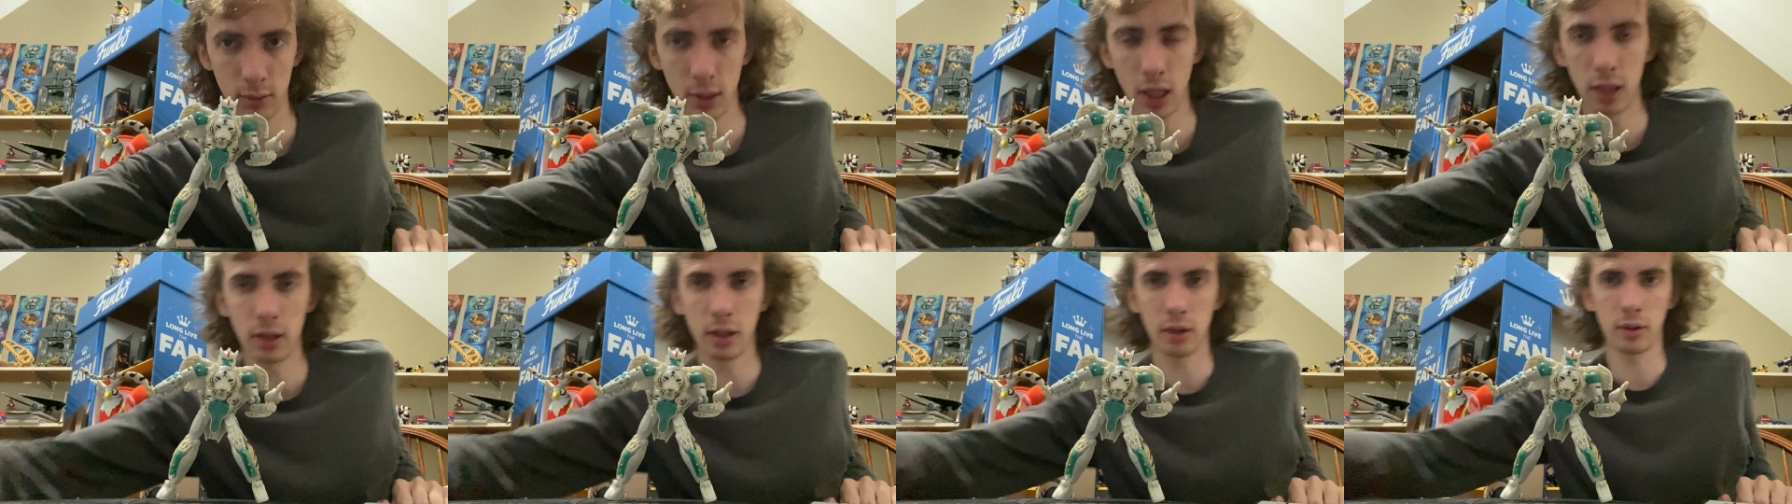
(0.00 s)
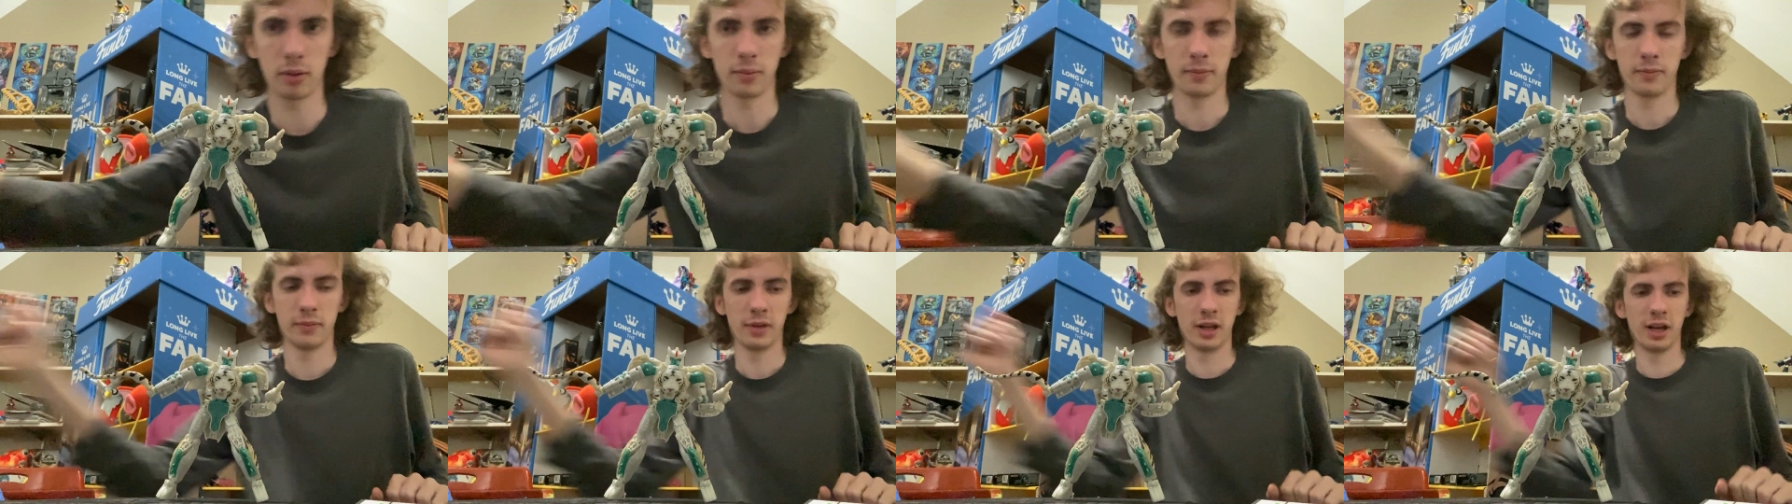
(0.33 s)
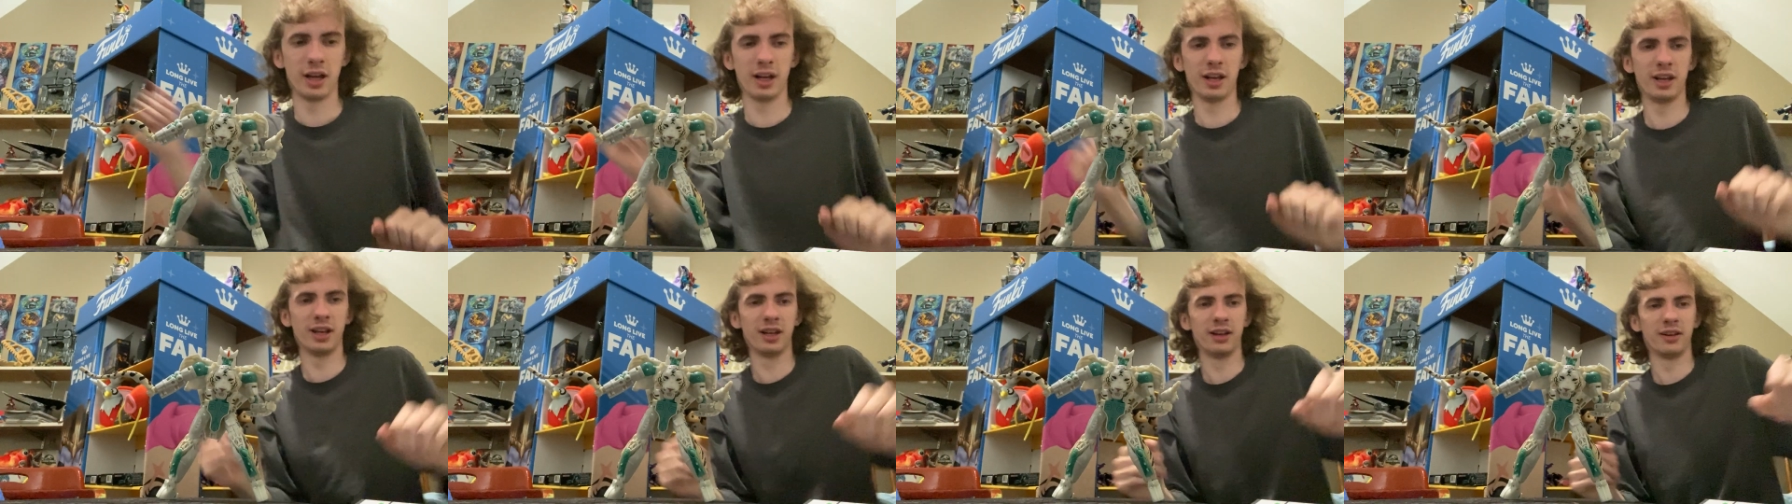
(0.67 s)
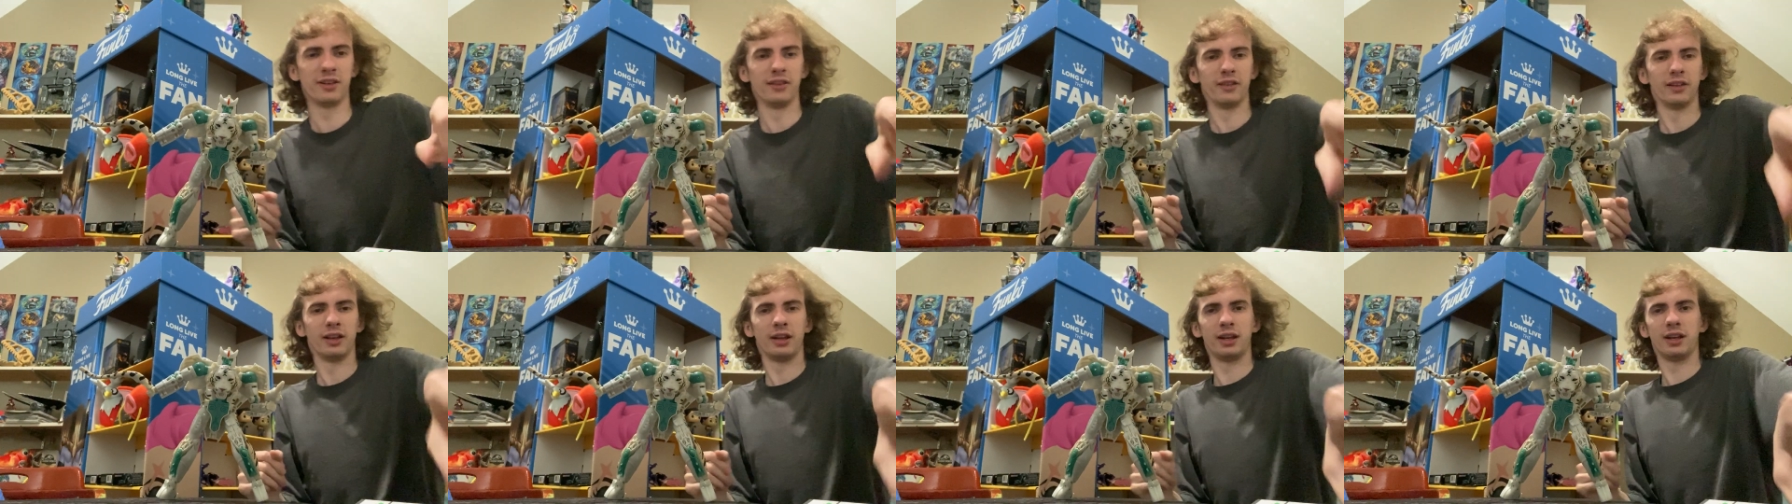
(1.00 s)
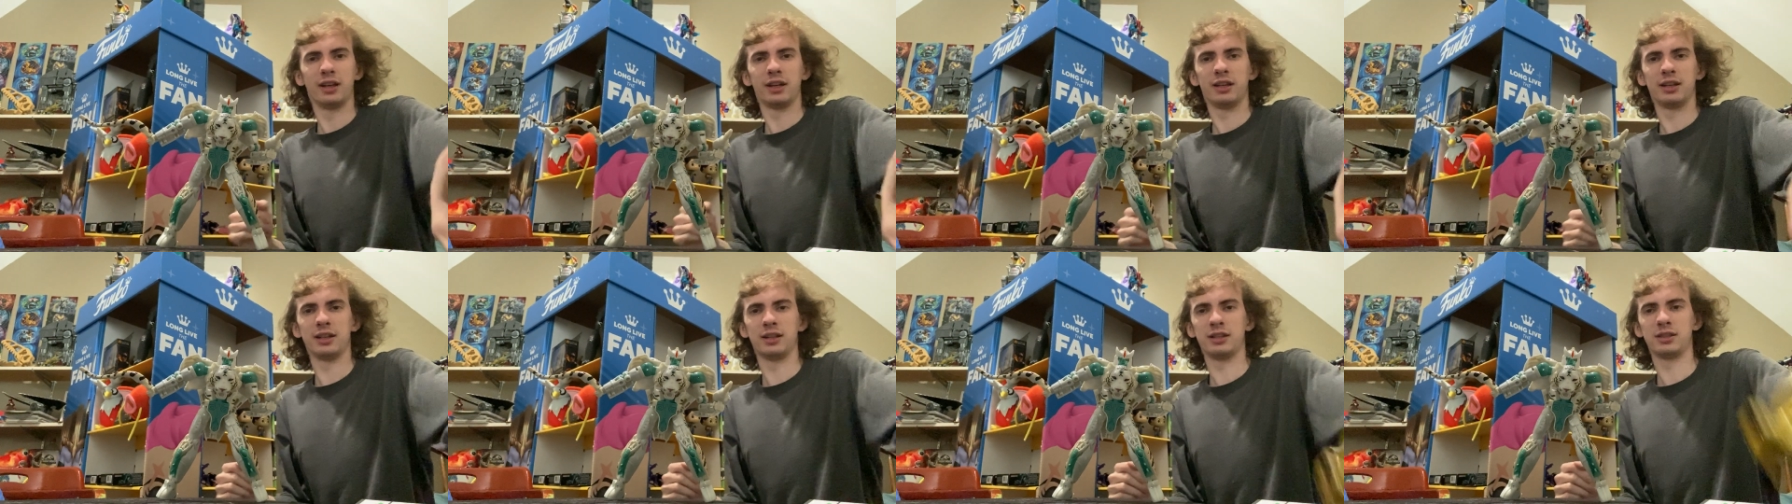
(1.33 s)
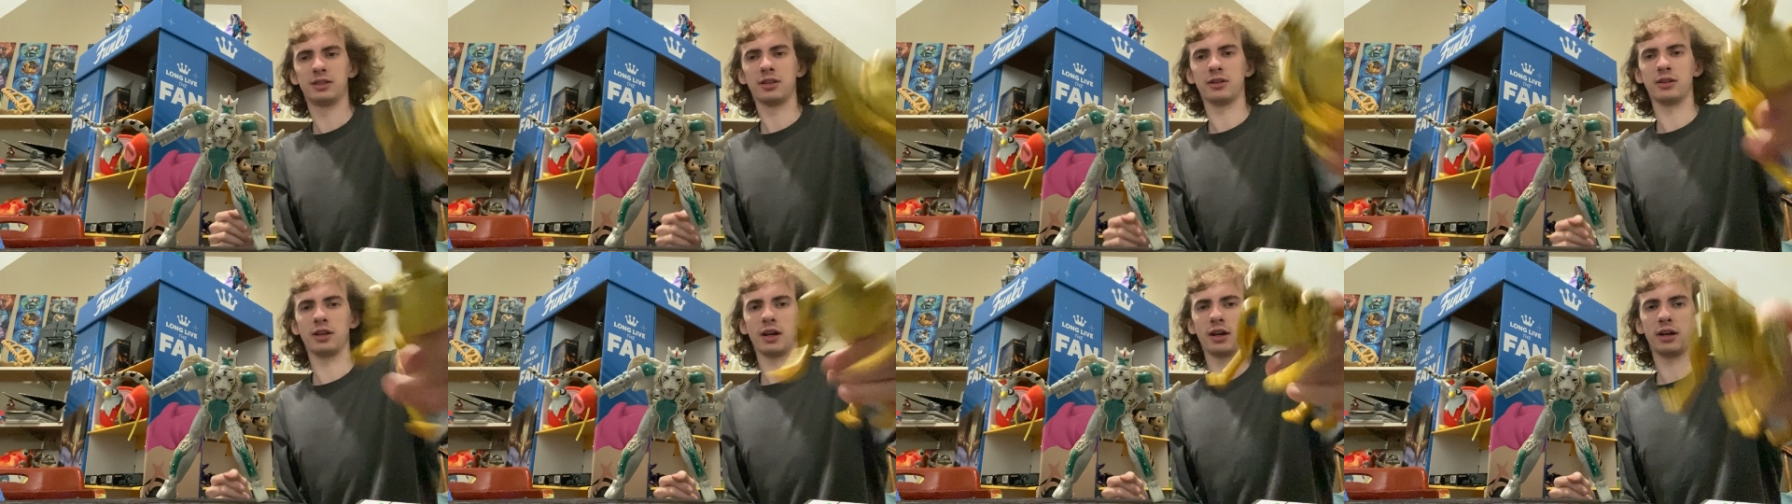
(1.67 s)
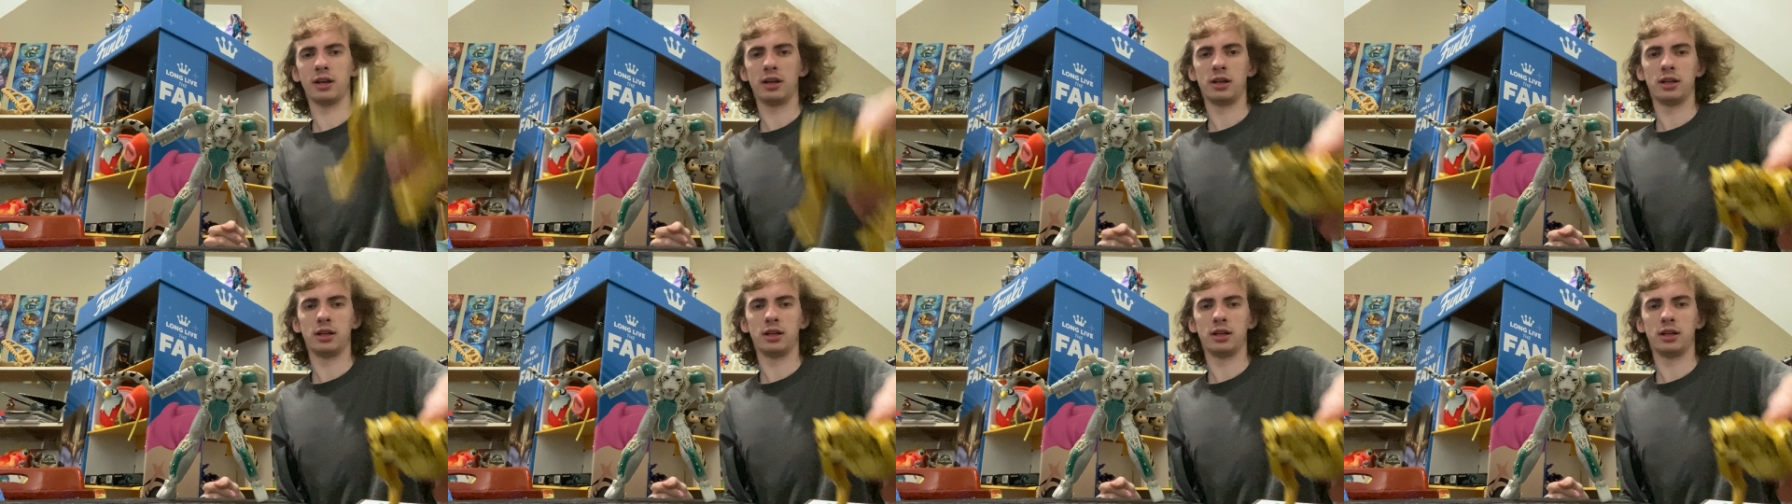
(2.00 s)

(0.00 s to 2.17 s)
There. so yeah.